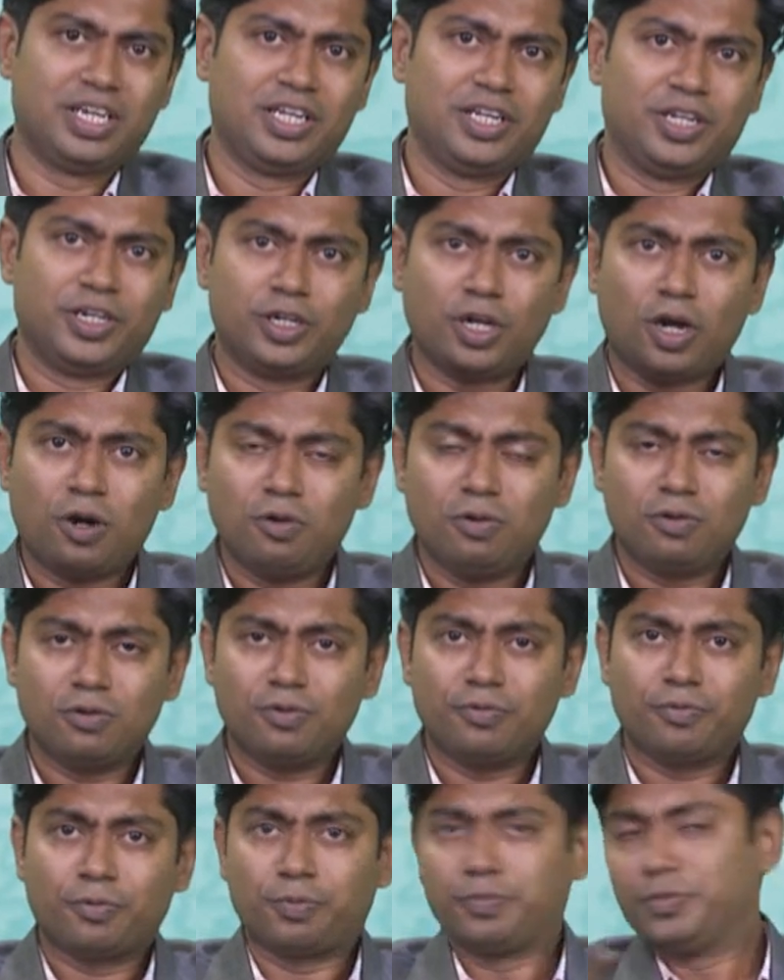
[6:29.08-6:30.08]
Now
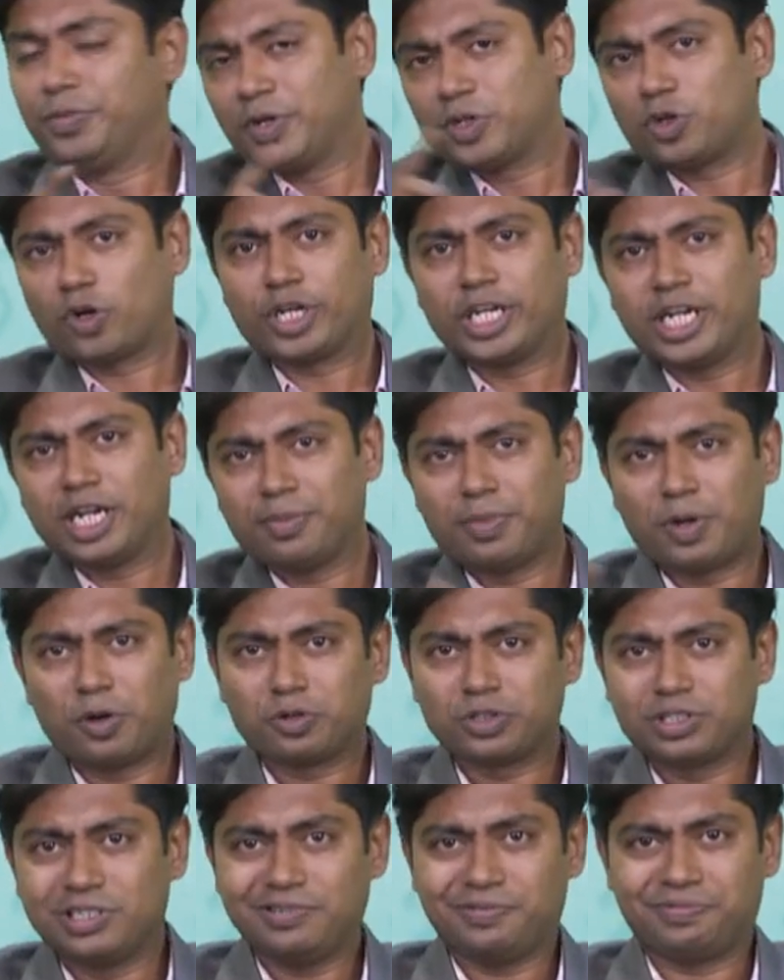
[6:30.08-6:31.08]
we are talking about
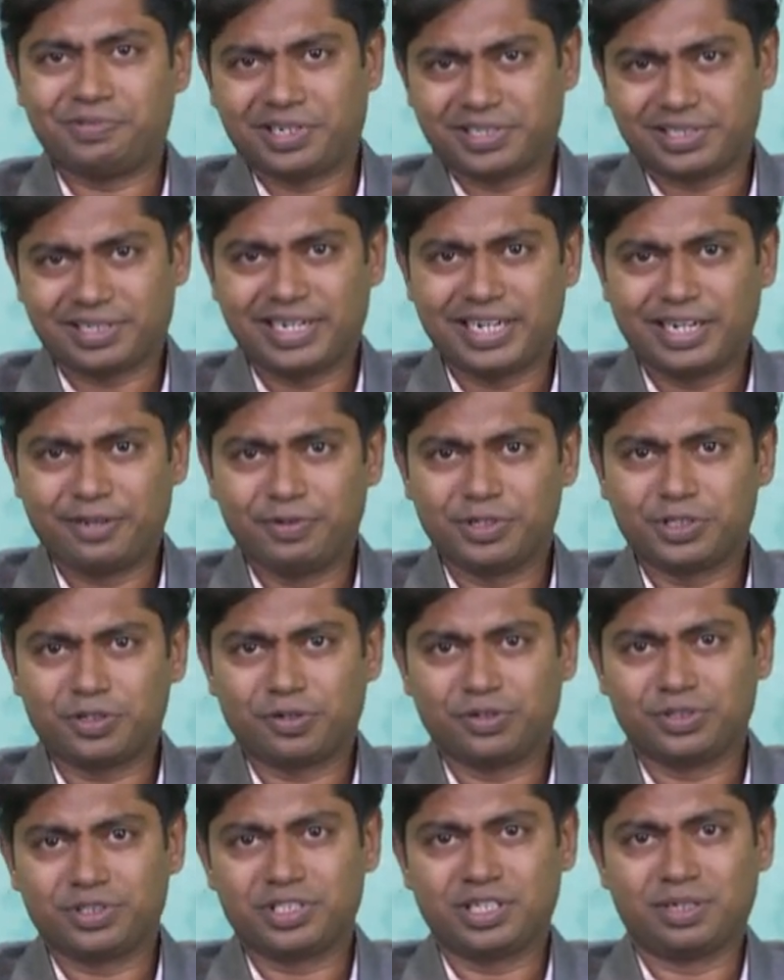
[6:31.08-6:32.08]
the first language
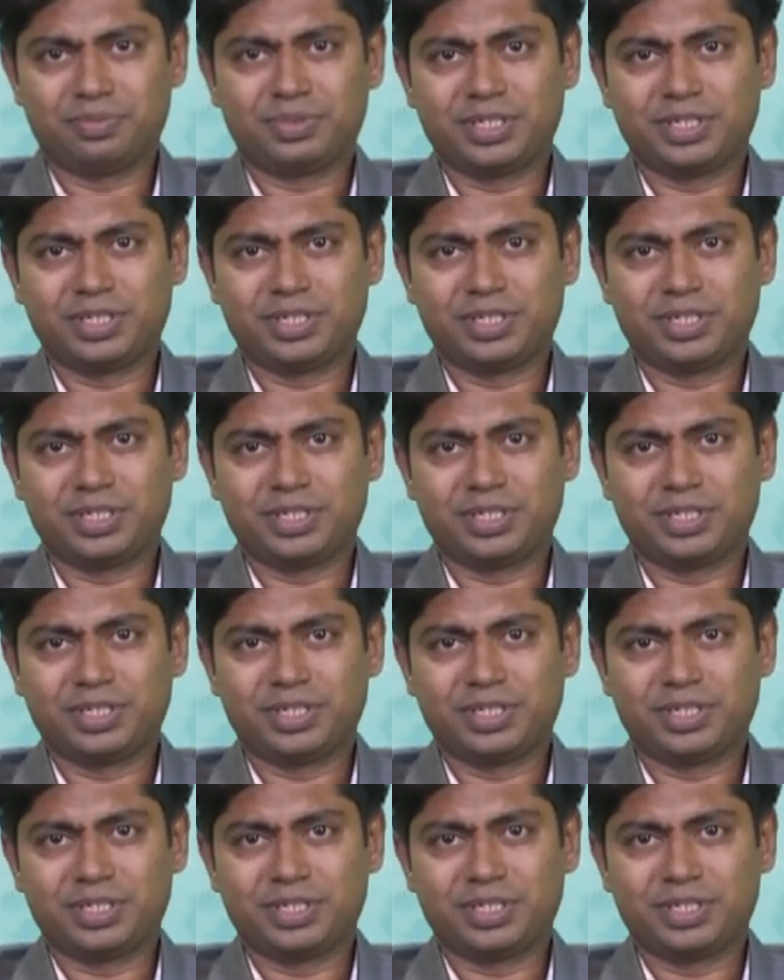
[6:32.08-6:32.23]
concept,